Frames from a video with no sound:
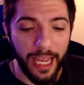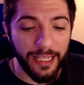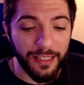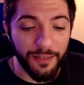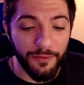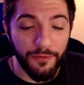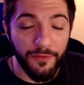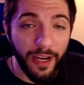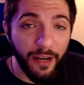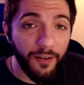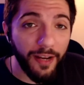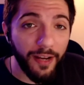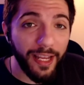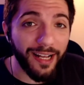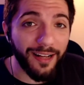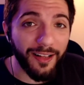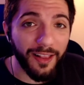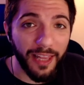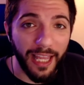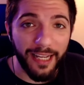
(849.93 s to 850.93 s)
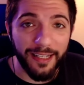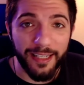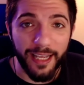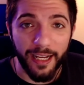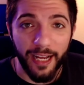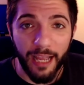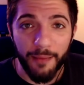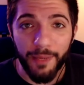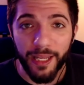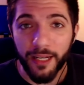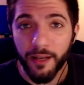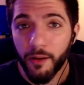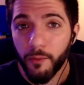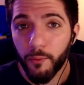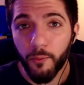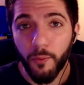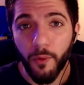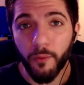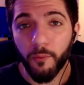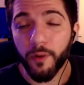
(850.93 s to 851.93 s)
It's very eclectic. I
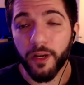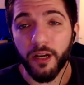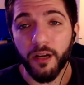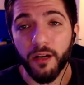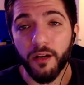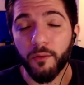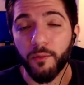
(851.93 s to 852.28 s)
mean, when we're yeah.